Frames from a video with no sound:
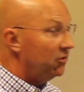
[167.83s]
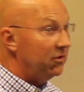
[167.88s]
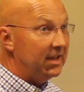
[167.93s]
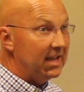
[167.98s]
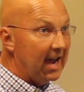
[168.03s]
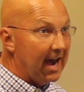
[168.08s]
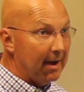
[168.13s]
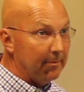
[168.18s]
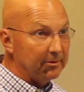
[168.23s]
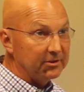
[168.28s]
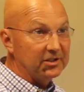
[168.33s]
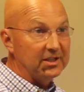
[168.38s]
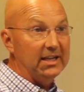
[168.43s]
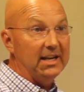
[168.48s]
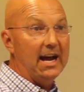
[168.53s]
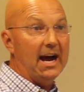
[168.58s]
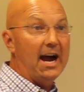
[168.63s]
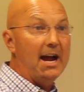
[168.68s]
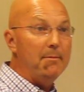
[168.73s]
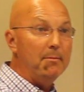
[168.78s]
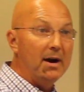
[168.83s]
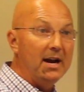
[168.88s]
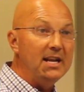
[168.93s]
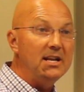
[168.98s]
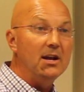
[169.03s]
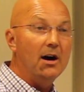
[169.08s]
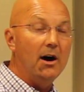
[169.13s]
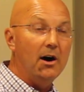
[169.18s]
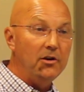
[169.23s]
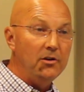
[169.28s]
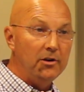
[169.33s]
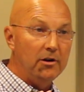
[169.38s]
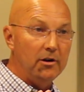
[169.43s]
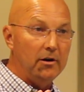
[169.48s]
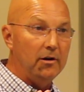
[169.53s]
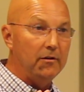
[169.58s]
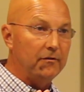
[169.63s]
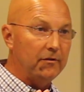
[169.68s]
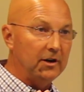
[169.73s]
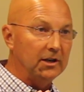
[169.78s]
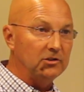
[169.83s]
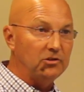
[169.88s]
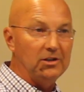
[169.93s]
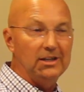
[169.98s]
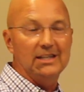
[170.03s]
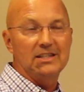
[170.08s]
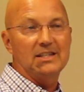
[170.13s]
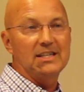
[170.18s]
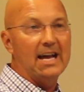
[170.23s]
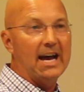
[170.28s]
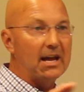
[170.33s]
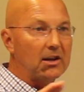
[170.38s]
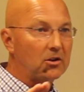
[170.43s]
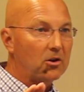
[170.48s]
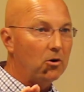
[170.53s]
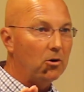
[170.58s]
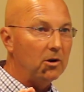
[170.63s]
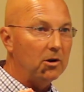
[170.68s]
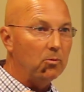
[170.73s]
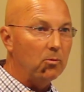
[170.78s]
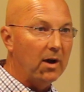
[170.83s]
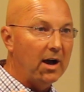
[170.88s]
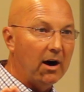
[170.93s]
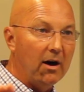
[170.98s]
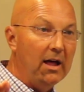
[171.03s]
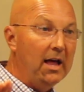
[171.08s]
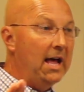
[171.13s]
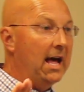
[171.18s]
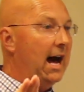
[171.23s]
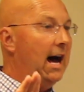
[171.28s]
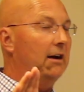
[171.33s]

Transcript: do the opposite. I might underfunction. It's not going well.